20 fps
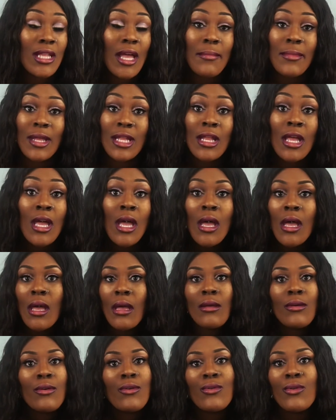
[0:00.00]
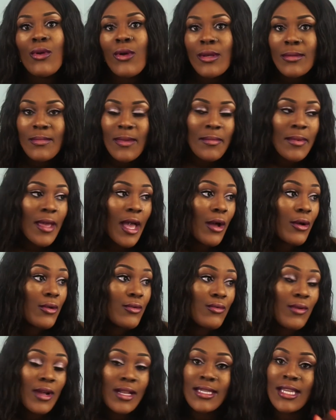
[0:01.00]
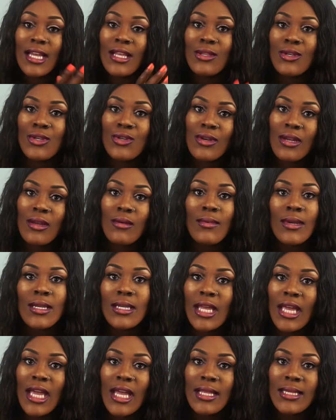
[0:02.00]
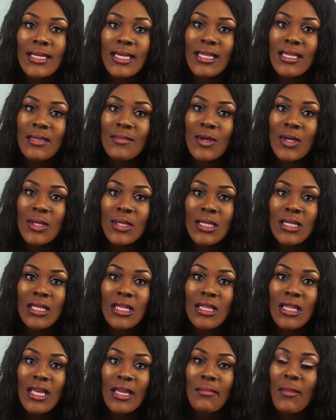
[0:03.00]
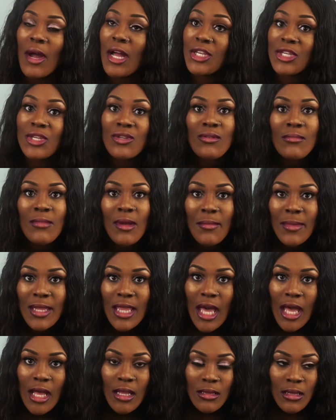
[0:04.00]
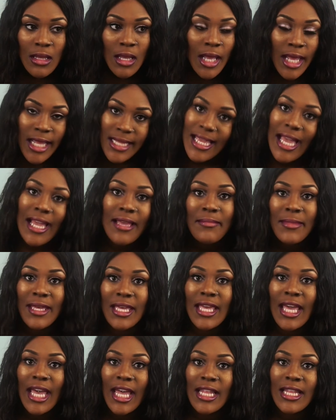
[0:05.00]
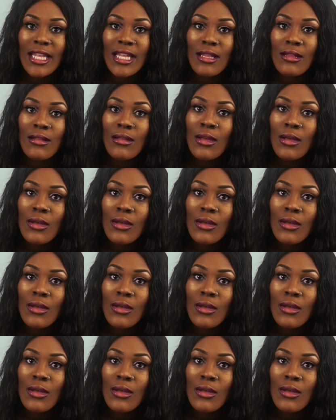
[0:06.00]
I mean, who knows, maybe I could run down the street one day and see this person, and they might just remember that and attack me again, and